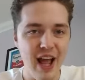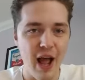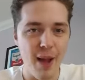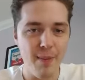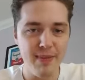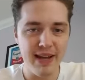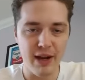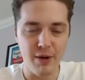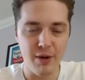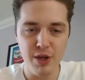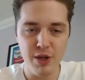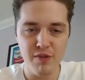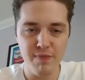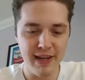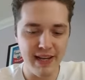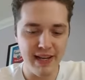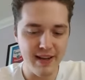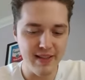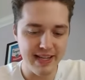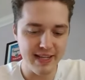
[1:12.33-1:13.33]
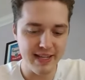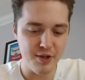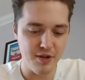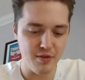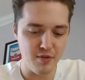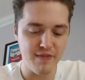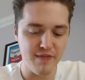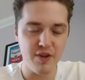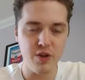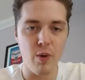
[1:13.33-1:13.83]
Now, you've been in the
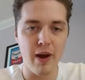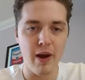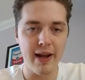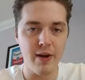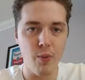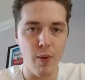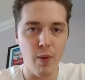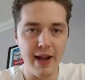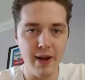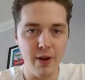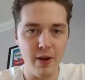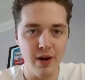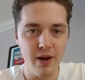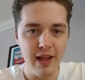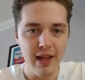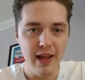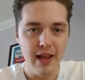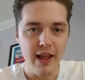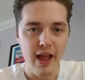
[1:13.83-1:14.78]
industry for quite a while.